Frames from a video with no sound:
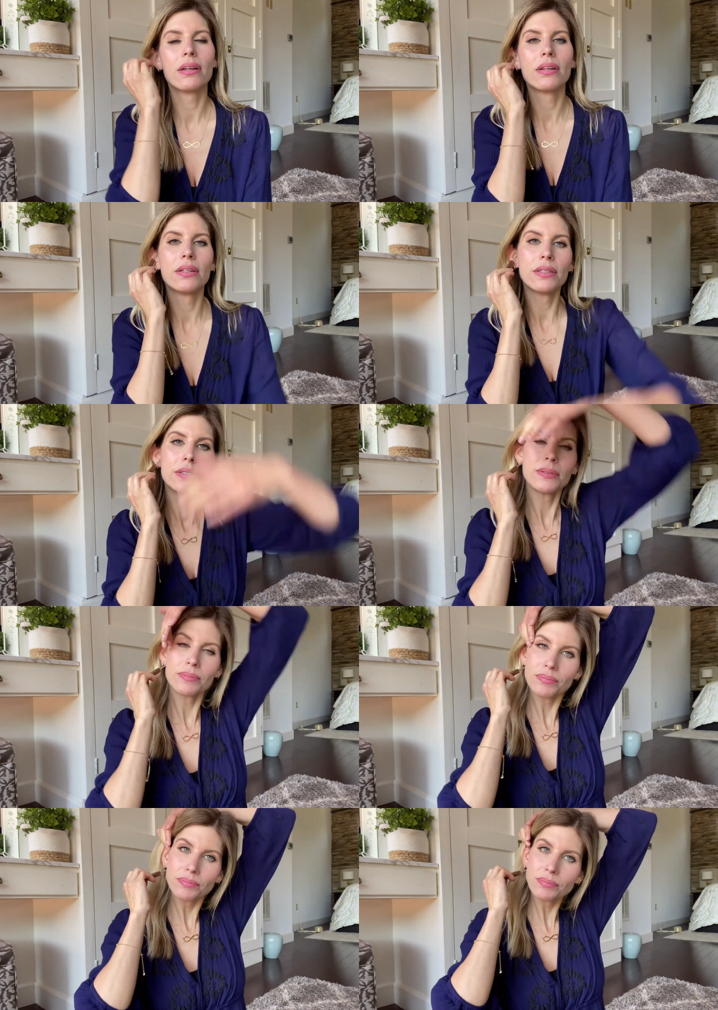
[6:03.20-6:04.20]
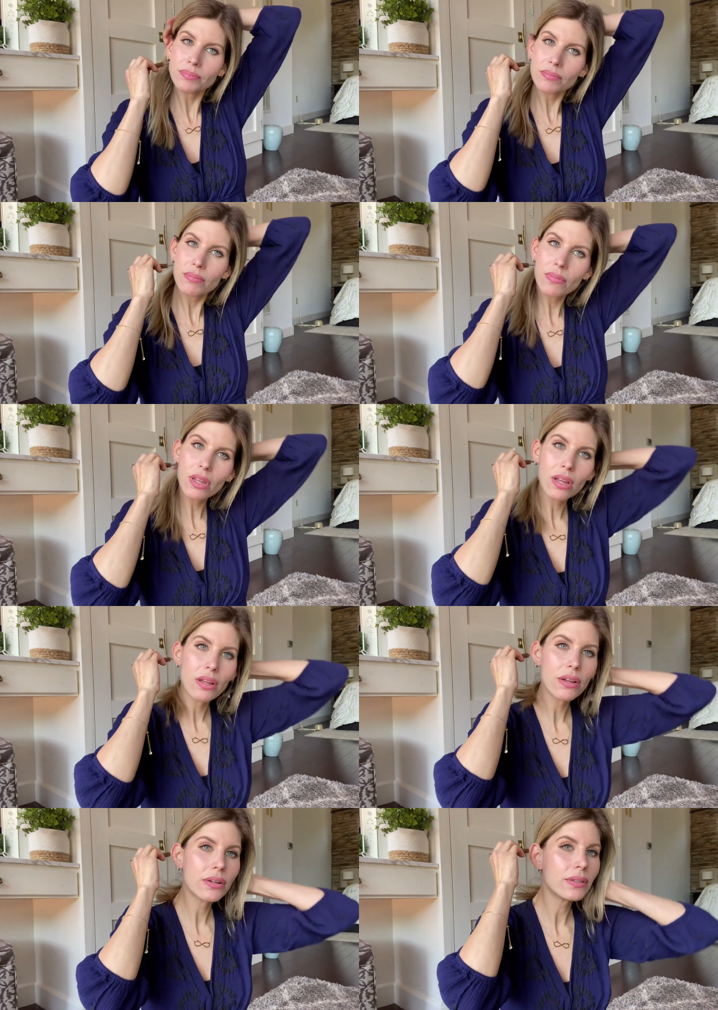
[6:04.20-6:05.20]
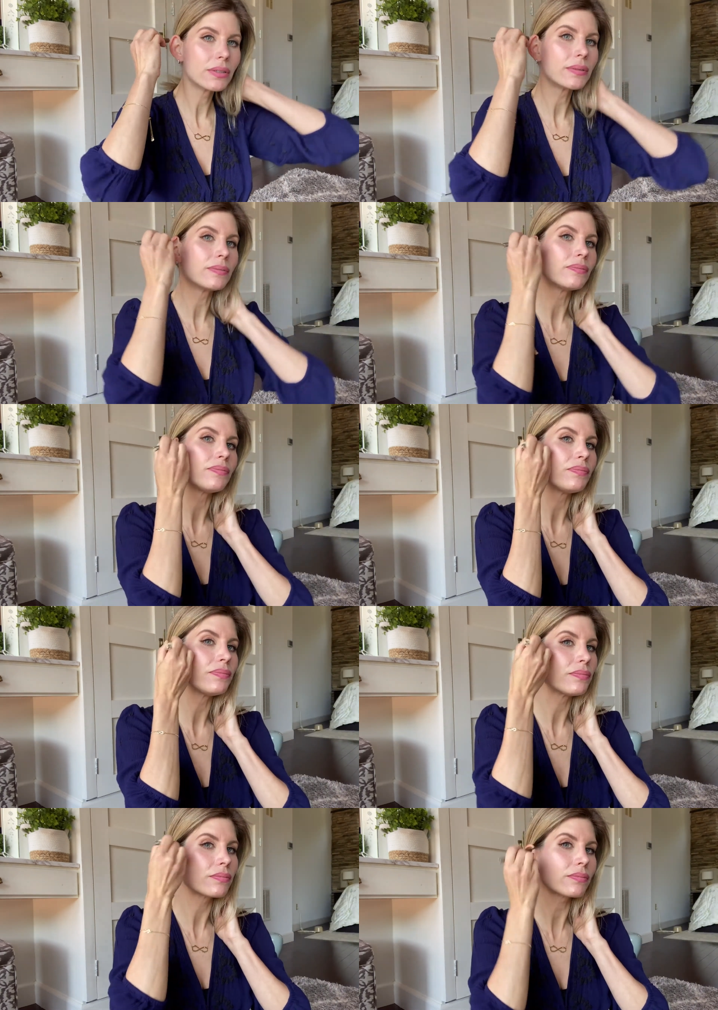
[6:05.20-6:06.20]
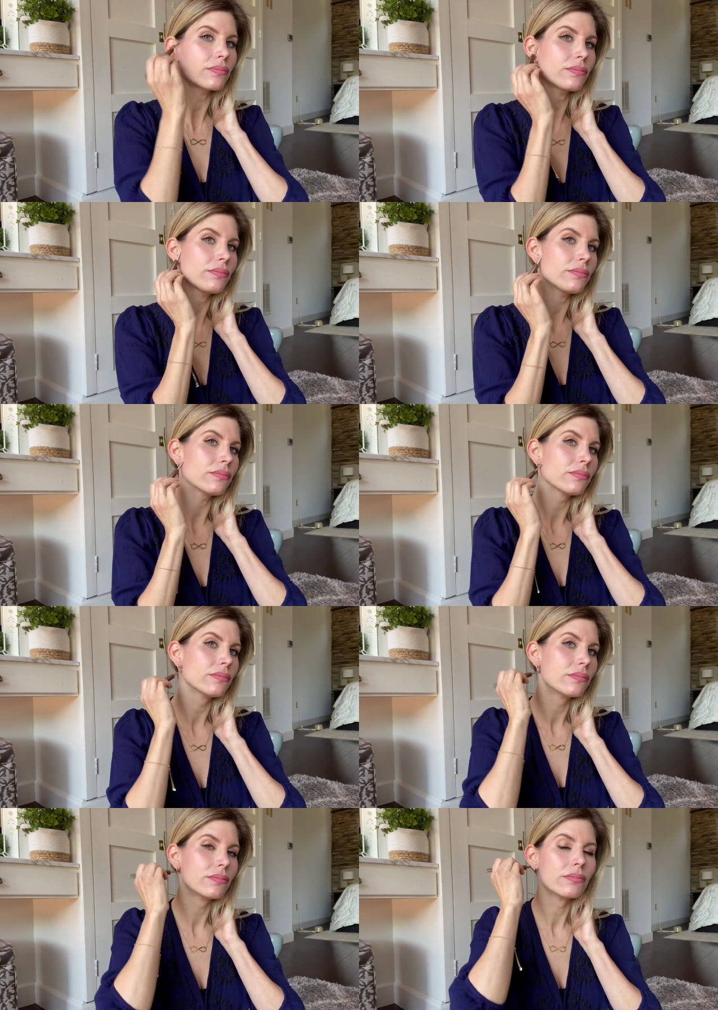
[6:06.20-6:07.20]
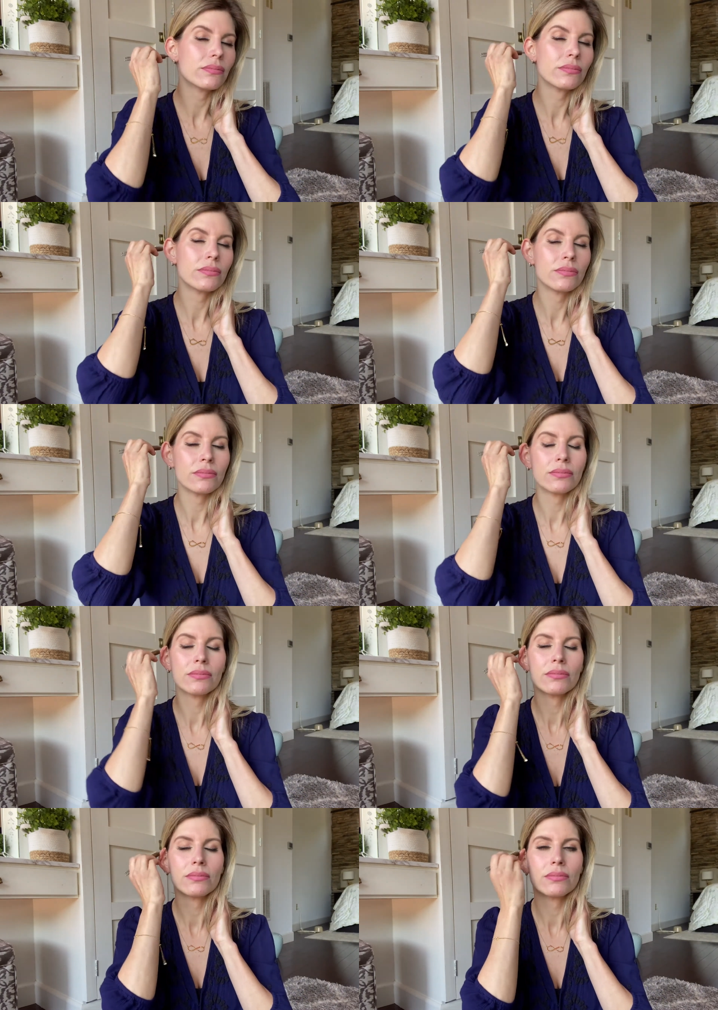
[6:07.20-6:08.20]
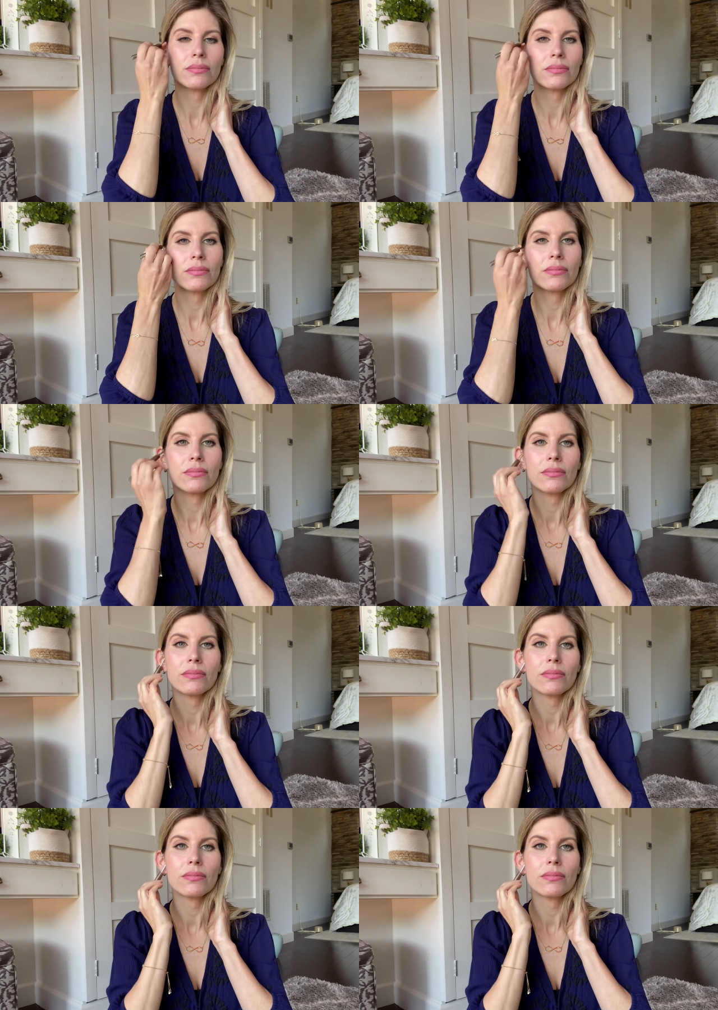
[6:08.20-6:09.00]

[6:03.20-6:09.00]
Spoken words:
(no one is talking)